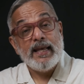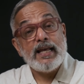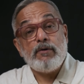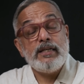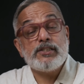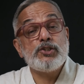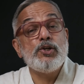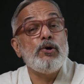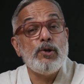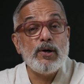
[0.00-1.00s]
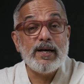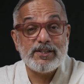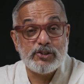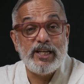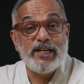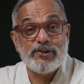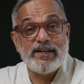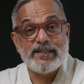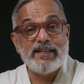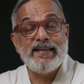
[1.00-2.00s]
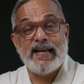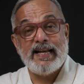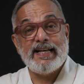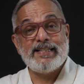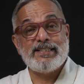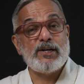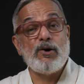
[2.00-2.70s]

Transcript: Now, it's no longer a secret that